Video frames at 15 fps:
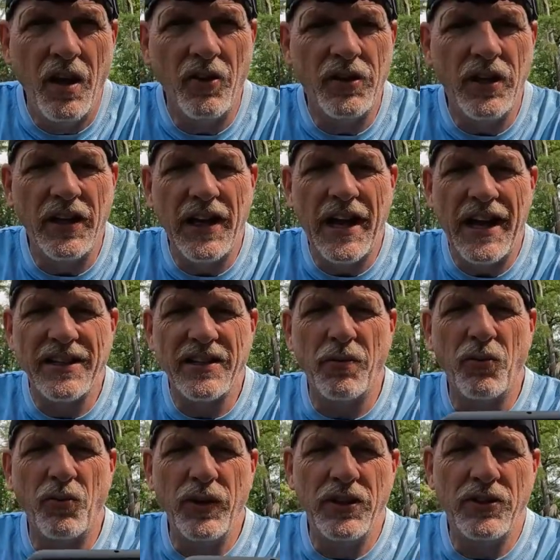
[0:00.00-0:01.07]
Okay guys,
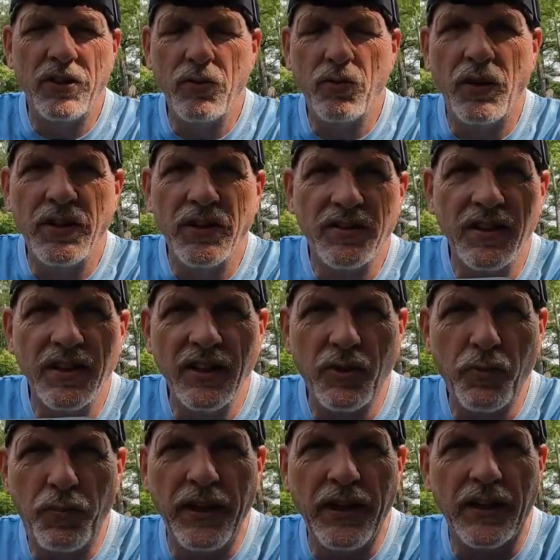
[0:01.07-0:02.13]
I'm gonna read to you what this thing
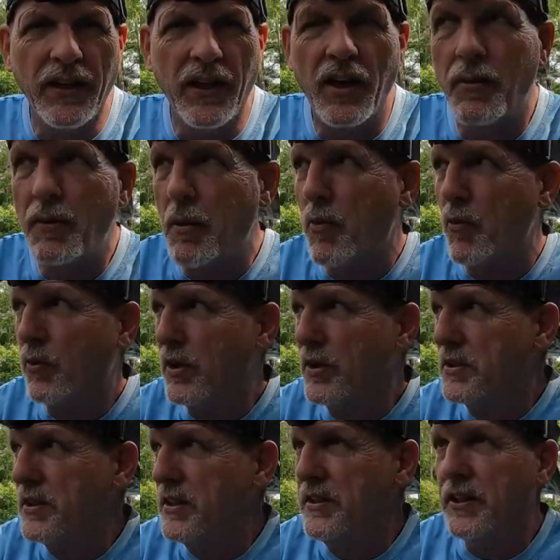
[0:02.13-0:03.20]
has picked up. I'm on
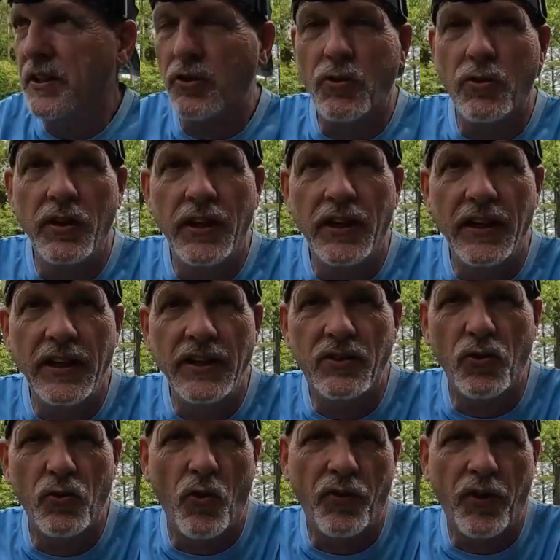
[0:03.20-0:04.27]
Contentnea Creek,
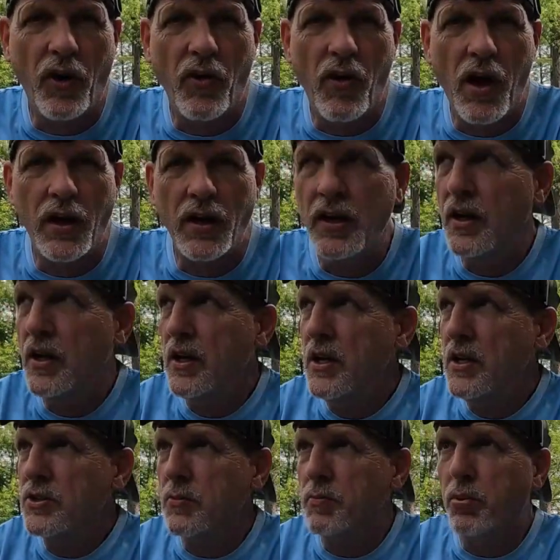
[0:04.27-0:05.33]
Eastern North Carolina.
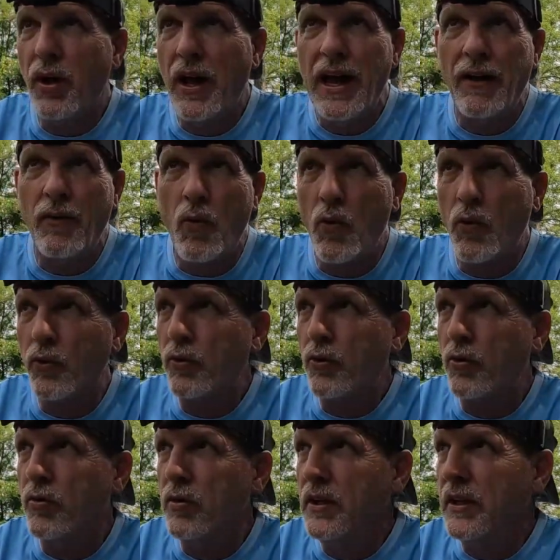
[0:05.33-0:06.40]
It's a Blackwater
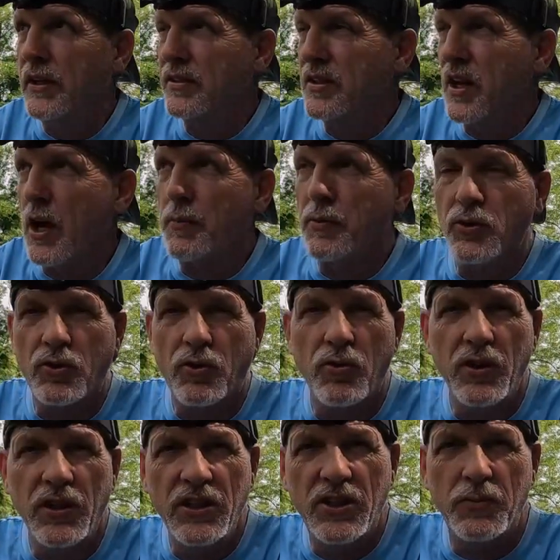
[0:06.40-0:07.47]
Creek, Cypress
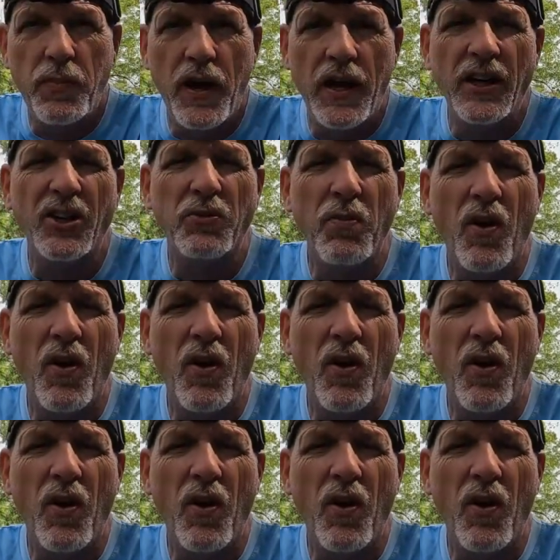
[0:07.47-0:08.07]
Tree, Spanish